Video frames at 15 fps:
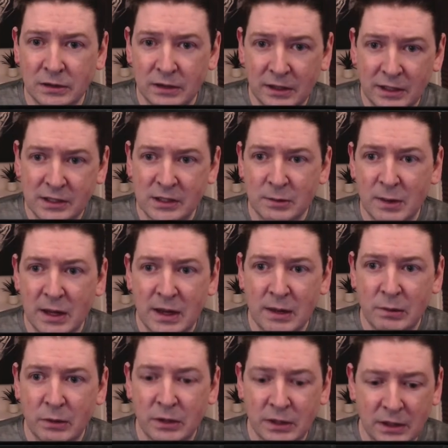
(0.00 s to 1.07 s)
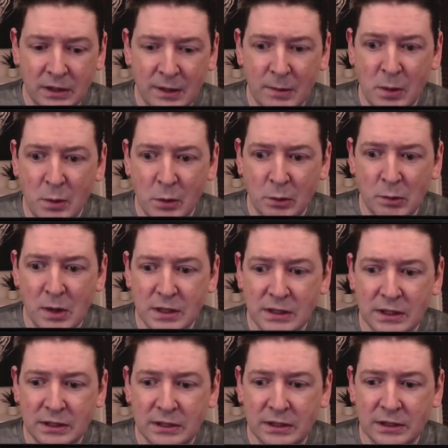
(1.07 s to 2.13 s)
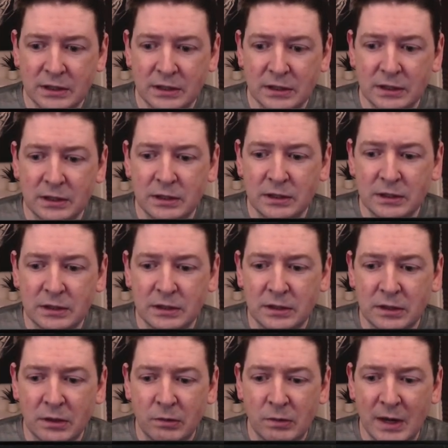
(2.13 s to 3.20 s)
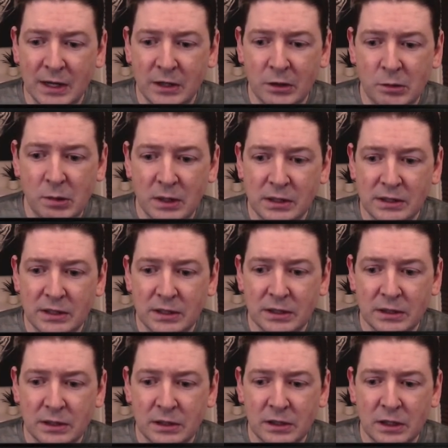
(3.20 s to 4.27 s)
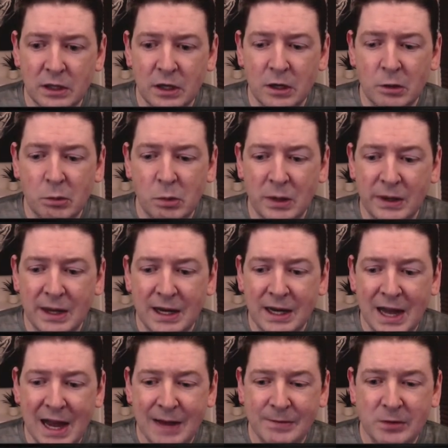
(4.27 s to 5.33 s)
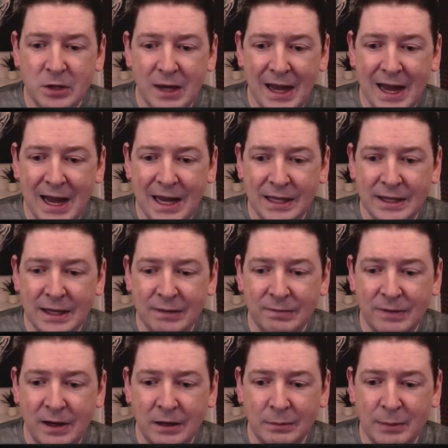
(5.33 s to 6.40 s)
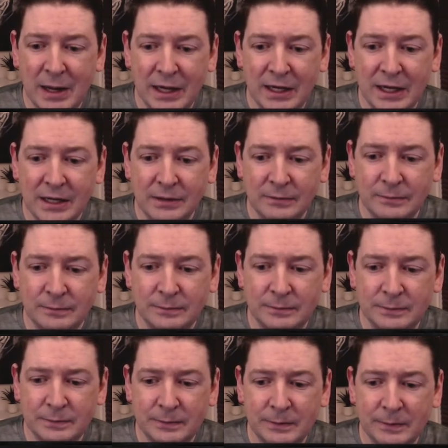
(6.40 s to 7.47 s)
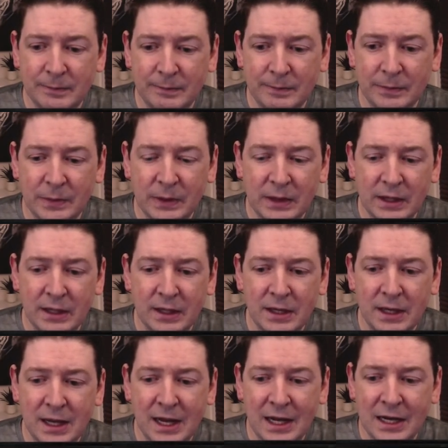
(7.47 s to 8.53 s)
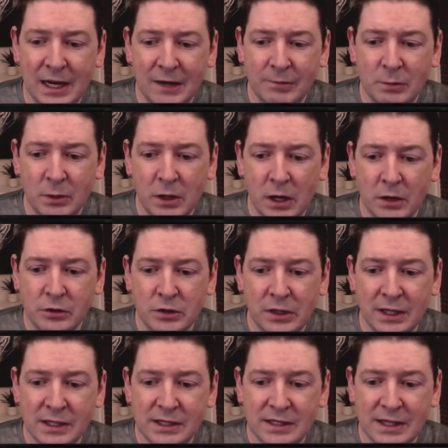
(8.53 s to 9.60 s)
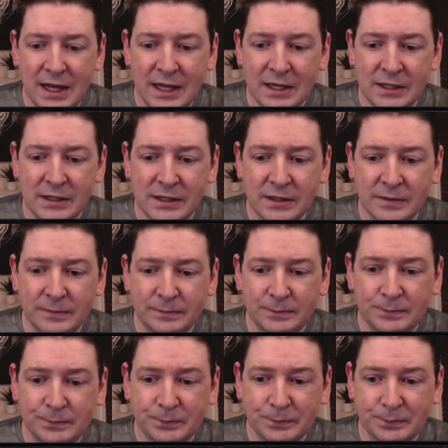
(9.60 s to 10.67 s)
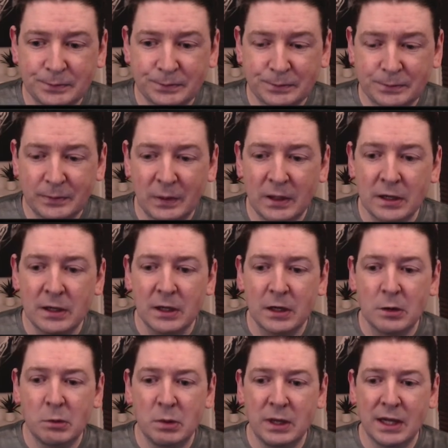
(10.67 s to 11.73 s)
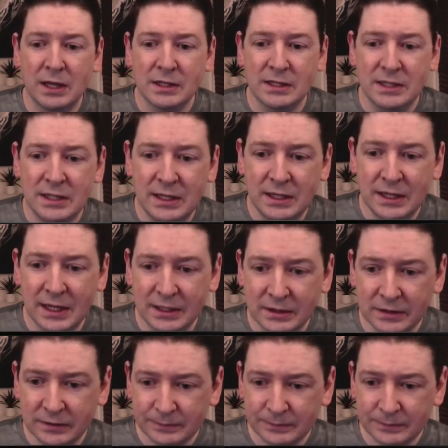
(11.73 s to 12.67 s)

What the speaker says: is the way that we would want it. Right, quit. We then have to add that file back in. And now if we go to git status, we can see that